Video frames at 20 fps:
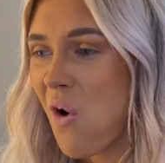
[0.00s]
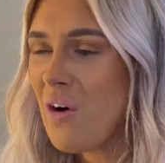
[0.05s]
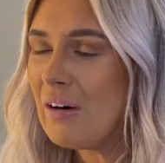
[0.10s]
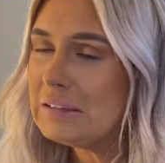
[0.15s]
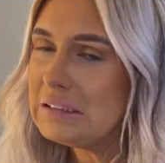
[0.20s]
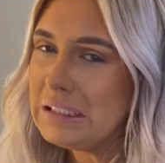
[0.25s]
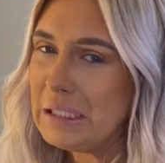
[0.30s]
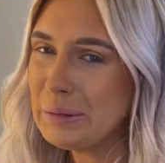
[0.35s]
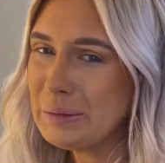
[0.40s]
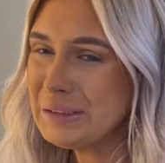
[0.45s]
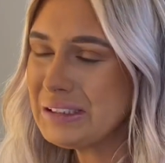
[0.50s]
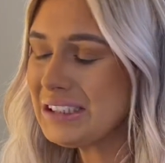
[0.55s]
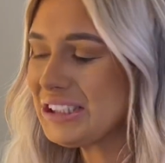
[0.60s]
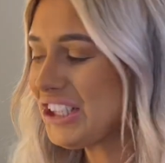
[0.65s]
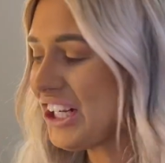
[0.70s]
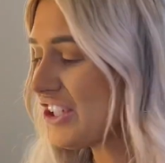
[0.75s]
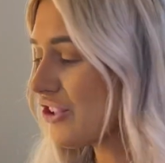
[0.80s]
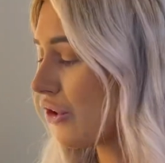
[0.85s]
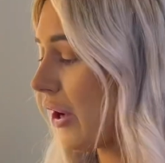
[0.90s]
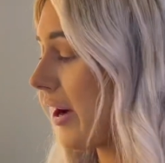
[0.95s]
That one didn't
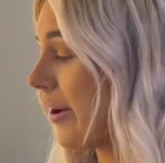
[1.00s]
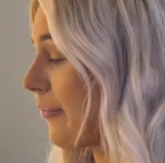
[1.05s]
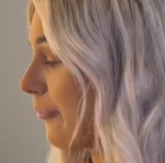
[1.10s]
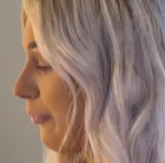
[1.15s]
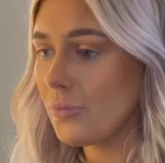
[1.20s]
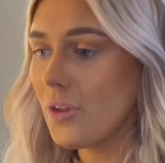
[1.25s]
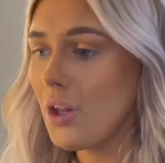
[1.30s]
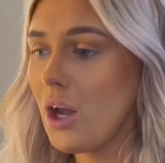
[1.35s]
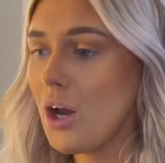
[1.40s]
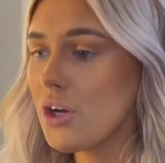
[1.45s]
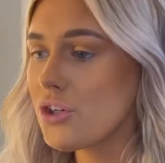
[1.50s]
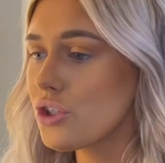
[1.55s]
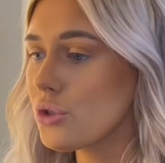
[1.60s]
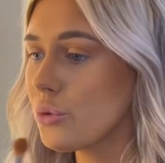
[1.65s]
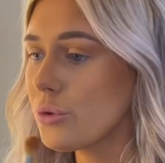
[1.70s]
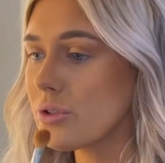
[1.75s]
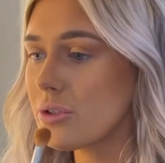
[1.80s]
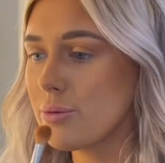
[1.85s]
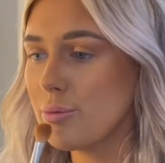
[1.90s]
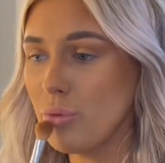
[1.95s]
taste great. I just
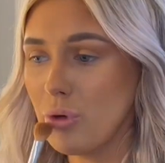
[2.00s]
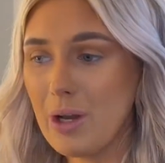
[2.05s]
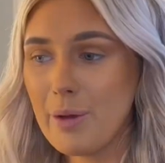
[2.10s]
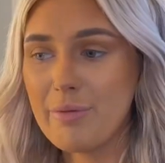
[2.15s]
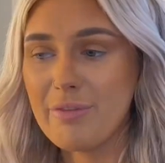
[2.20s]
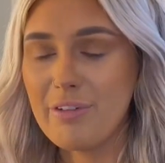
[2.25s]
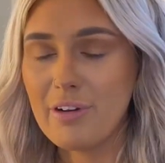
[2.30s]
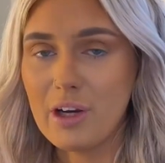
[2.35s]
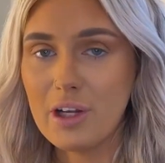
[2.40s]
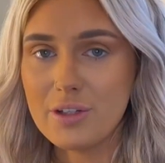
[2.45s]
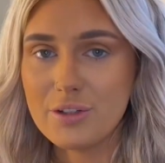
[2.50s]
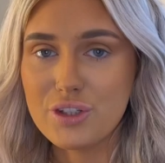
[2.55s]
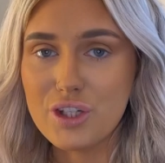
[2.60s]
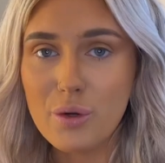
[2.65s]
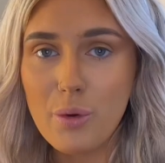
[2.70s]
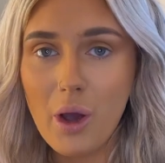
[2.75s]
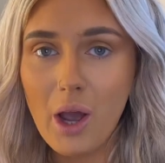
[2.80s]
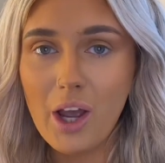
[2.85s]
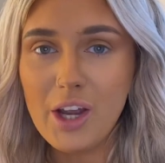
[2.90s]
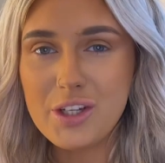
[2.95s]
want some more lip fillers. Do
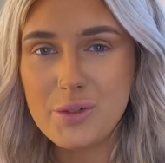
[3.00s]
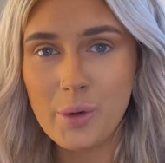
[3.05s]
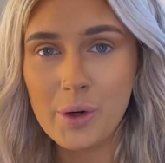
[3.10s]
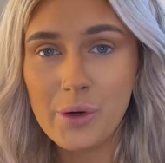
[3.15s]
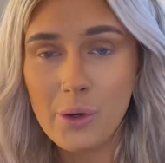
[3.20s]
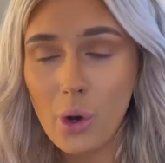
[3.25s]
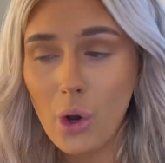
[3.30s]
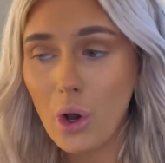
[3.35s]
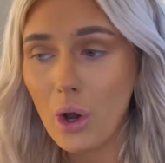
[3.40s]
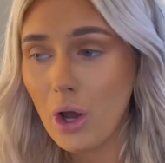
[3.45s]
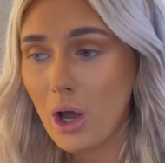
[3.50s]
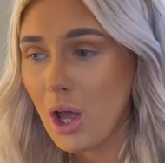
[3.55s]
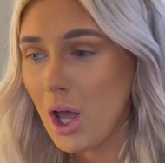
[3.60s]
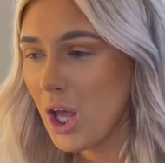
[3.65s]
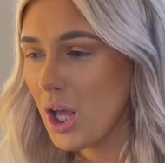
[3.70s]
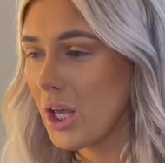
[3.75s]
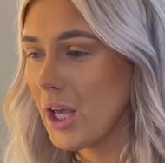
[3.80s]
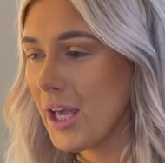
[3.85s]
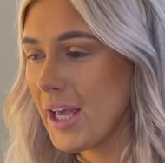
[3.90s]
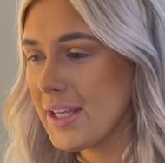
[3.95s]
I not?
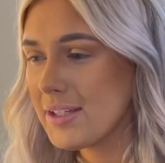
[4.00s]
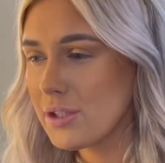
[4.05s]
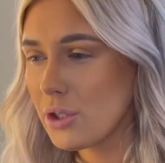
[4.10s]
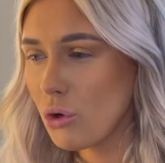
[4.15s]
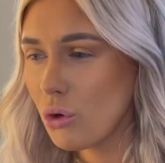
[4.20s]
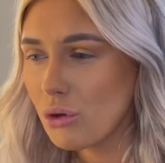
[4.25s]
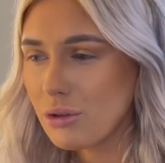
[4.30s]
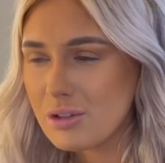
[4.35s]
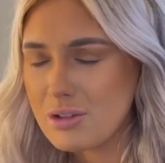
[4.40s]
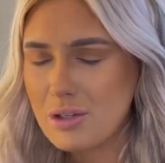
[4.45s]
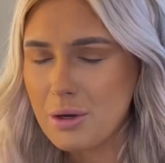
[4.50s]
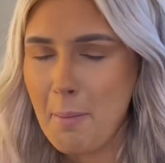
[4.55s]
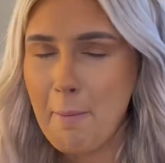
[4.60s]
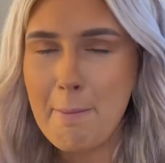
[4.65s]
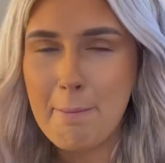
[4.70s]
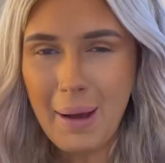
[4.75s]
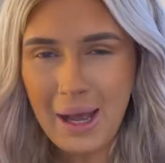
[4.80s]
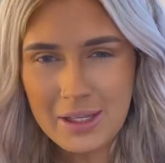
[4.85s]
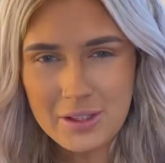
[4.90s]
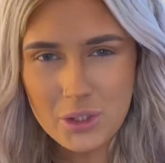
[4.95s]
It's a constant
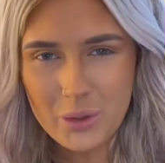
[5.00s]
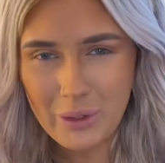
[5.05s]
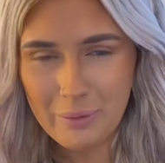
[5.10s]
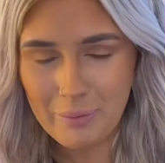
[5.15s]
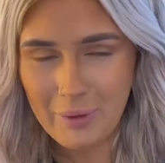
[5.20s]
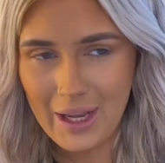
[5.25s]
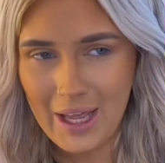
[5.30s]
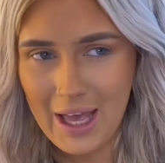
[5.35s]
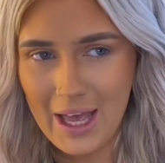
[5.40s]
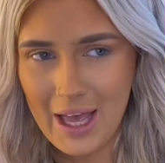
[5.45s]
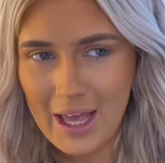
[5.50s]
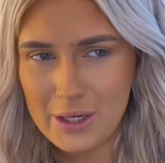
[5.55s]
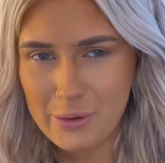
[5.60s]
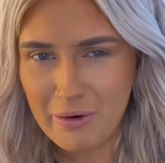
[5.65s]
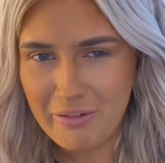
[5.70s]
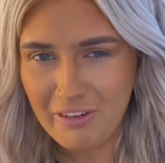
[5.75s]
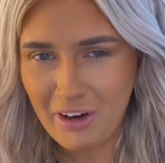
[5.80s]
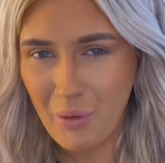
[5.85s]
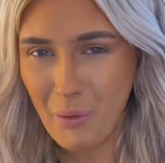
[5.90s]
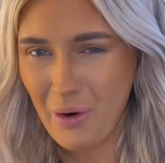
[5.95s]
battle in my head
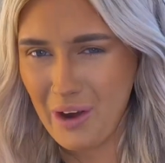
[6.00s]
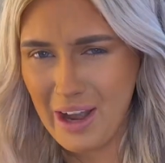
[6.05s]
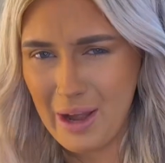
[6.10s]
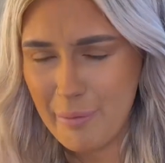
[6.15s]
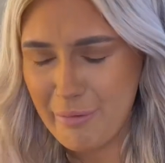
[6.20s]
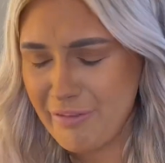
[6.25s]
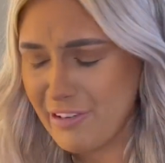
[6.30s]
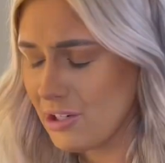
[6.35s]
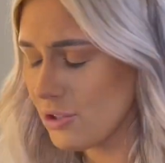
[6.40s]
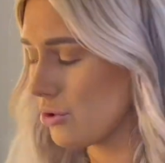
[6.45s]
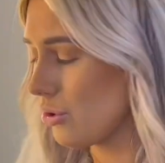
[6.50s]
whether I want lip fillers or